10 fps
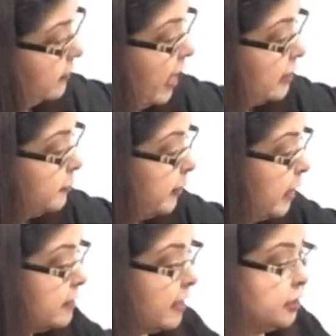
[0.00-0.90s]
That's
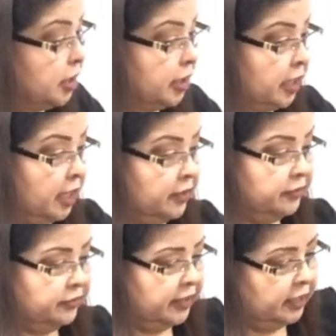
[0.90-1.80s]
because I took a
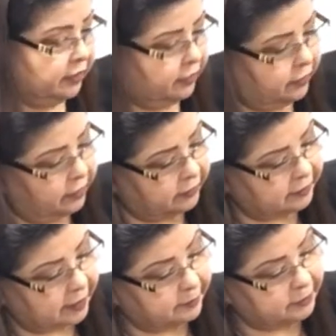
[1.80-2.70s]
thicker
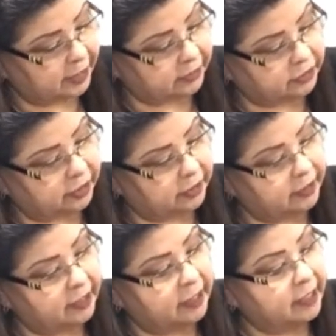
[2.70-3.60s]
subsection.
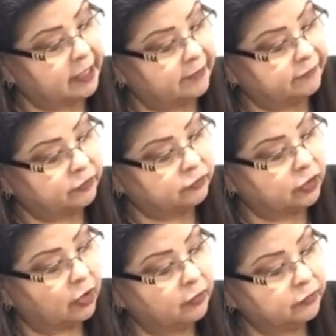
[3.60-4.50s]
If you
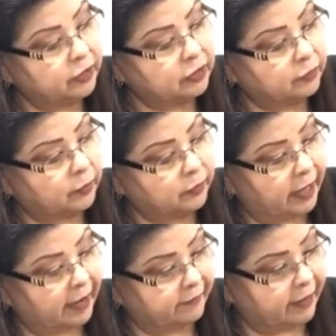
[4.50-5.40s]
don't, then you won't
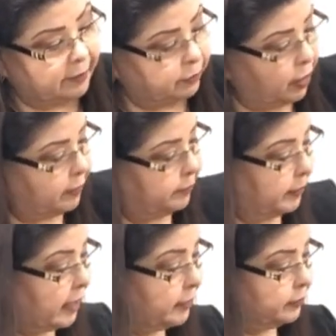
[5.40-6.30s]
have that problem,
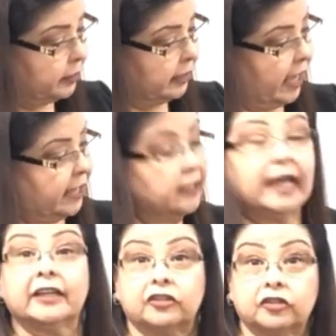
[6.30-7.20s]
but I really had
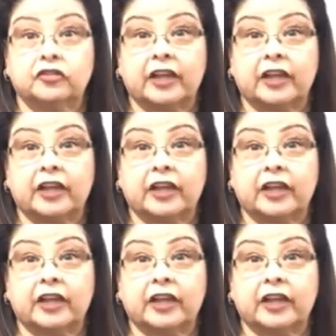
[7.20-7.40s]
like 2